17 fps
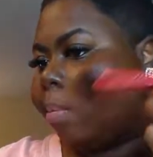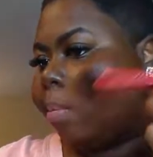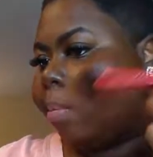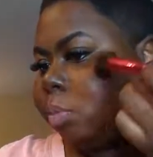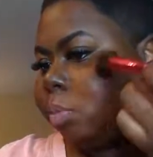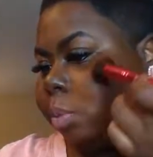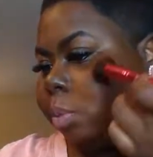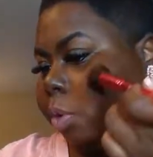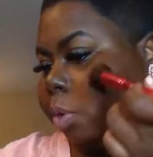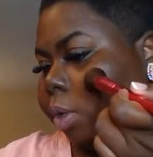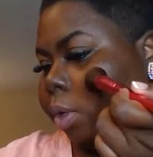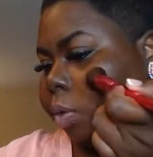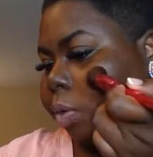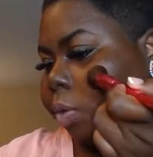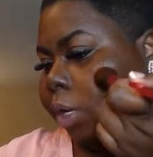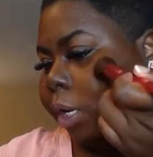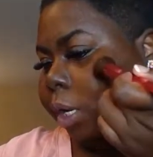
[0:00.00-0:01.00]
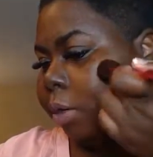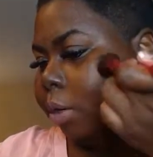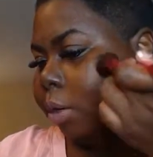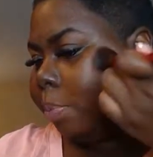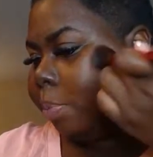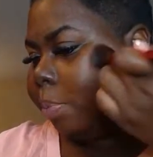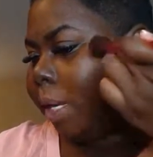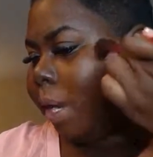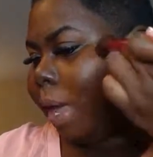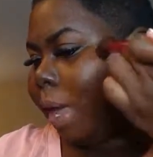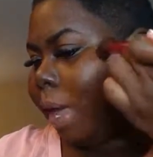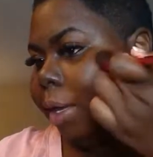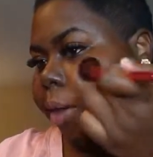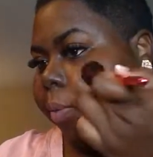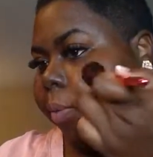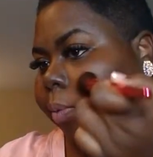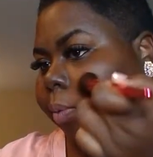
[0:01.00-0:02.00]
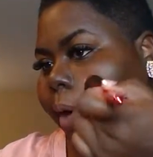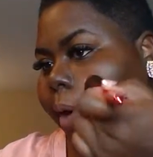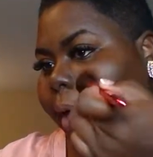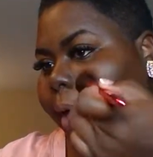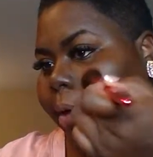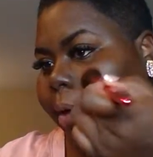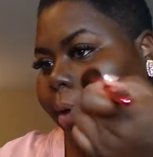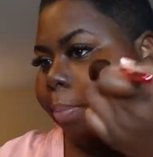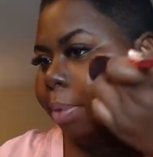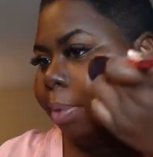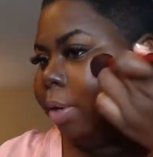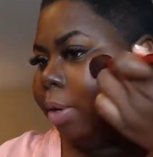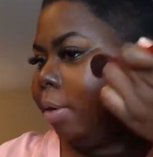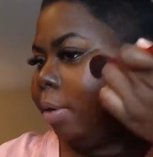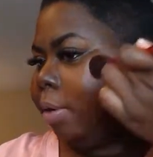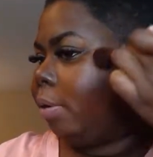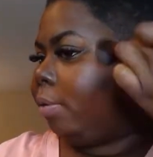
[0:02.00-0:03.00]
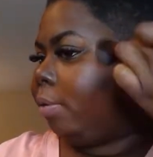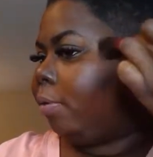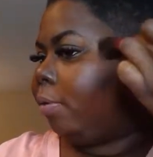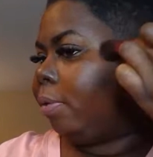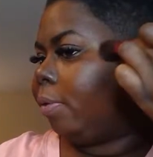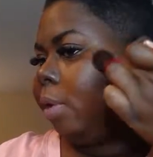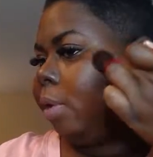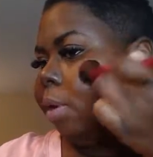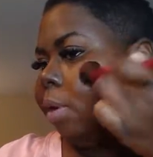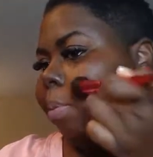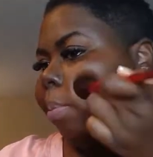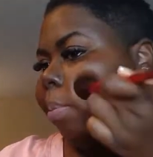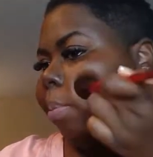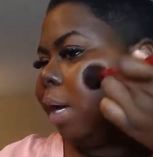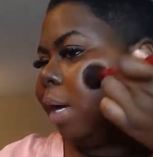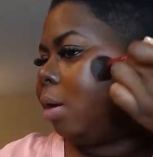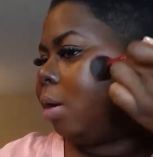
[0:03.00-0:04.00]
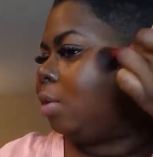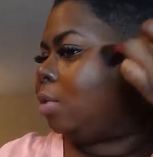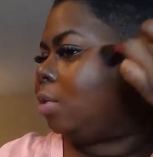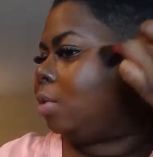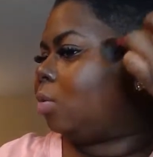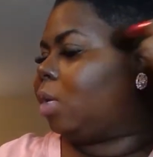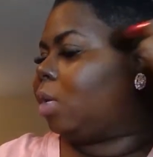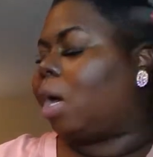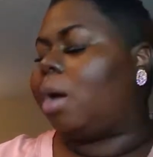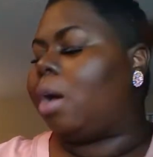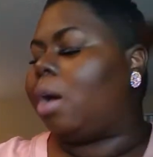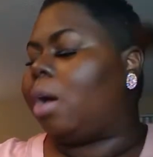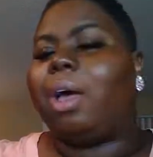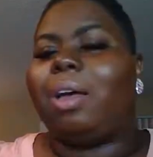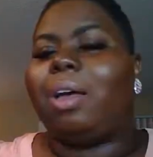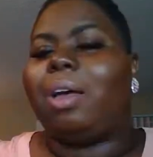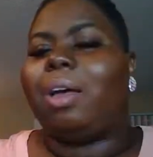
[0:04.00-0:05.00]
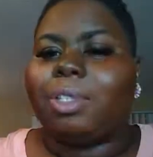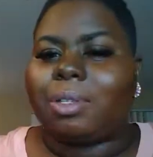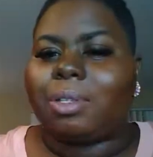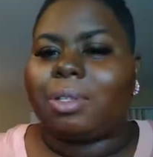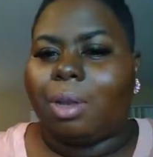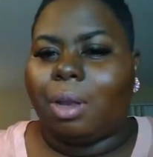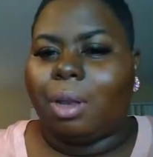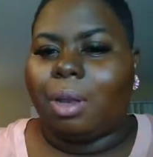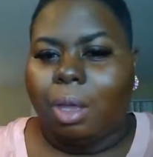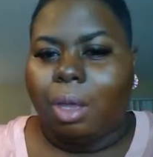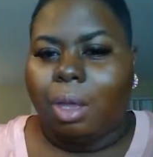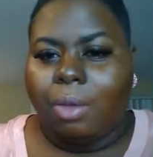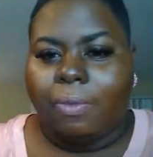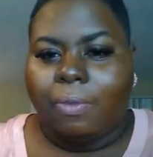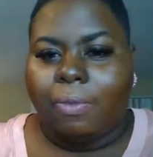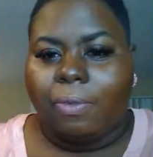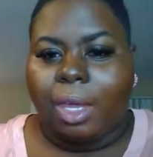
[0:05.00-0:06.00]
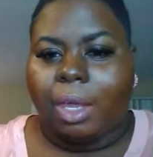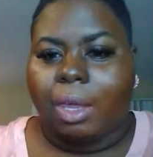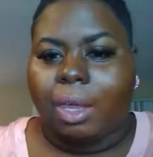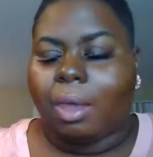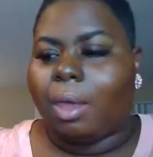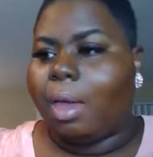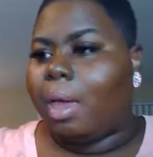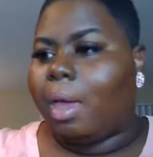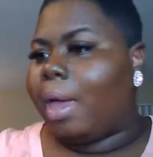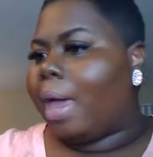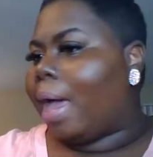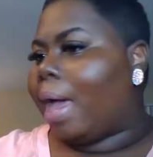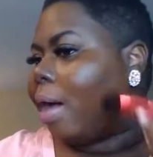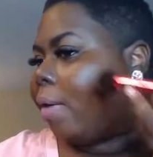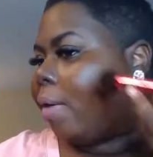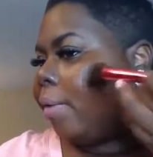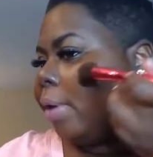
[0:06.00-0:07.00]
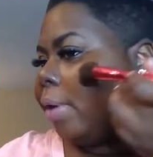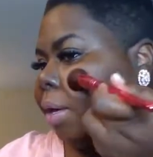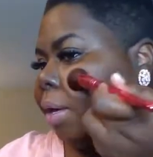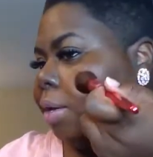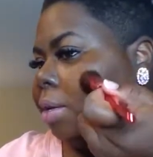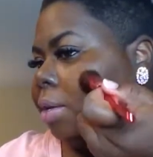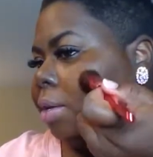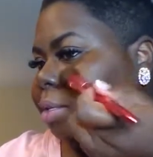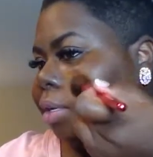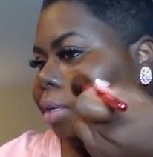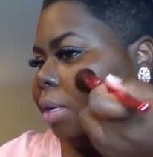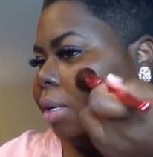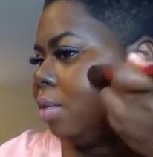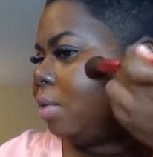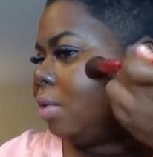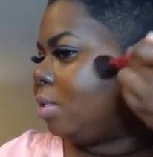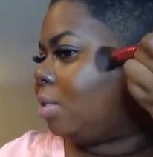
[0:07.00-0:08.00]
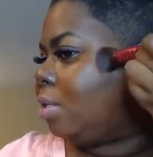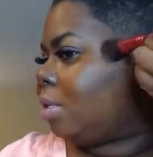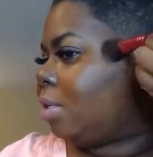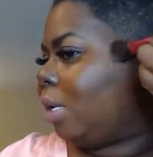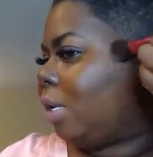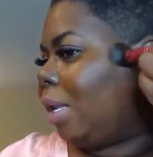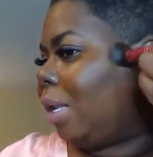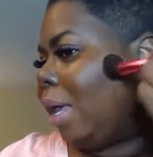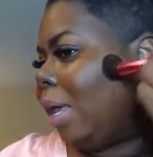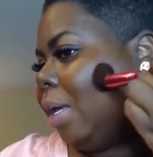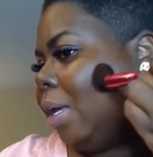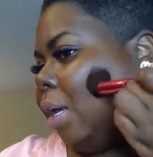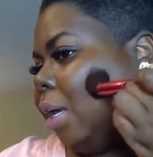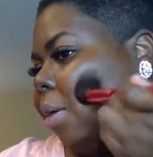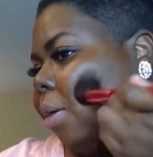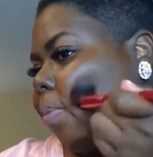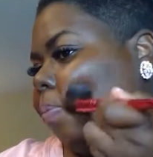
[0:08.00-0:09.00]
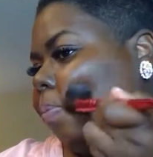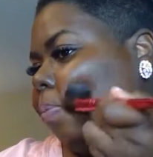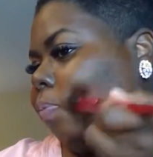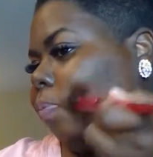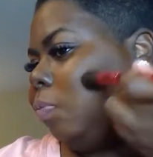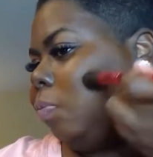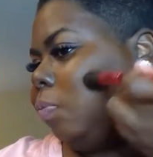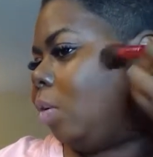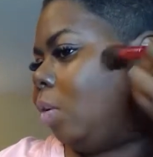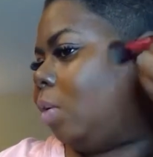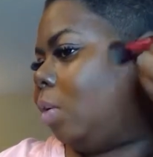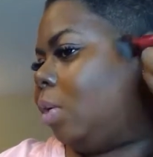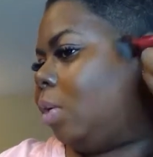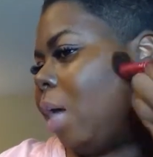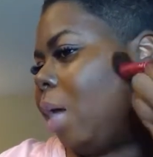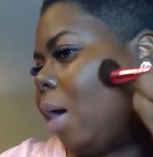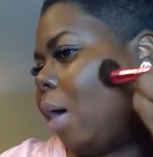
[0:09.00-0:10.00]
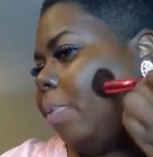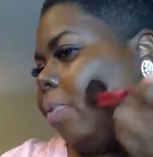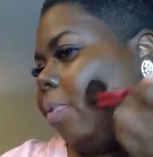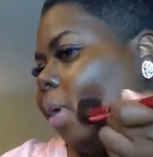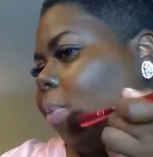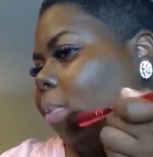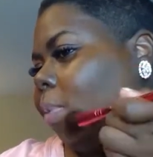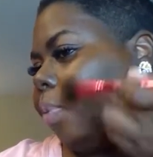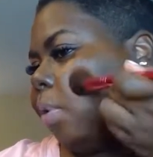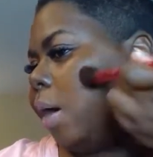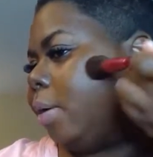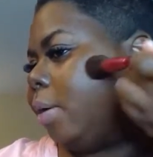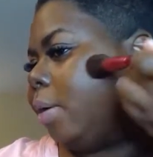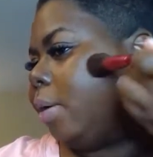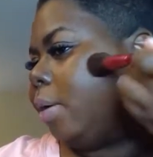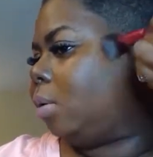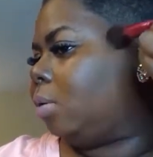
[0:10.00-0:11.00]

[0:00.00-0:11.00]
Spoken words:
I'm going to go ahead and apply it right above my contour. Y'all, I'm just loving how easily this is laying on top of that product